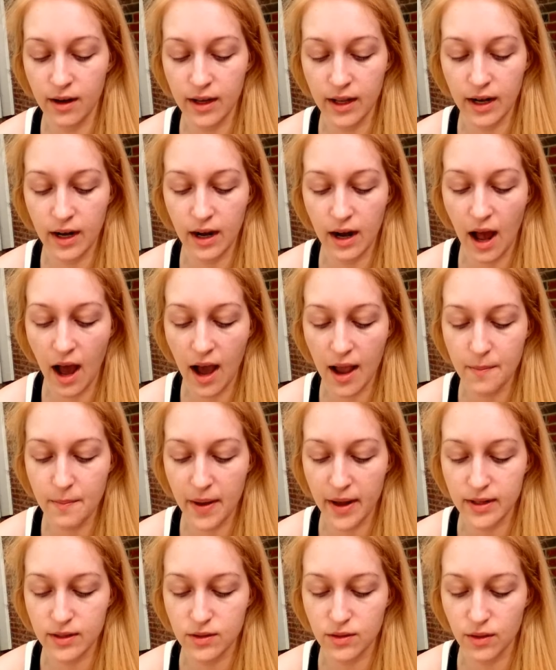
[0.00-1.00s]
in an eye
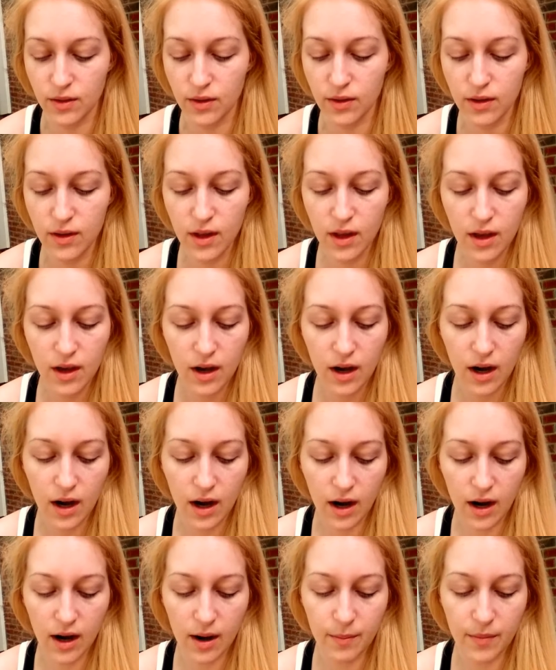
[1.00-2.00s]
pencil.
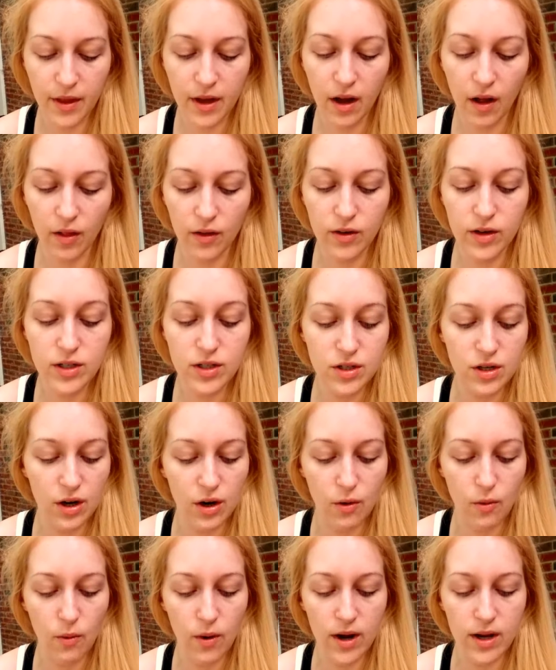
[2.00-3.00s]
The color is
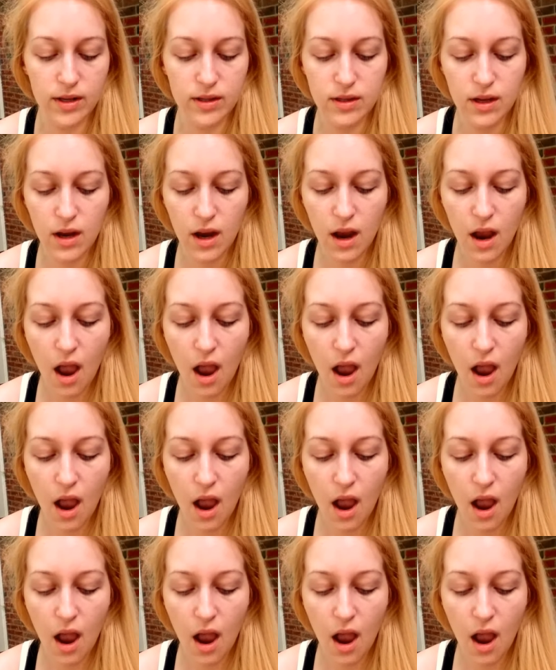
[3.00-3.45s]
turquoise.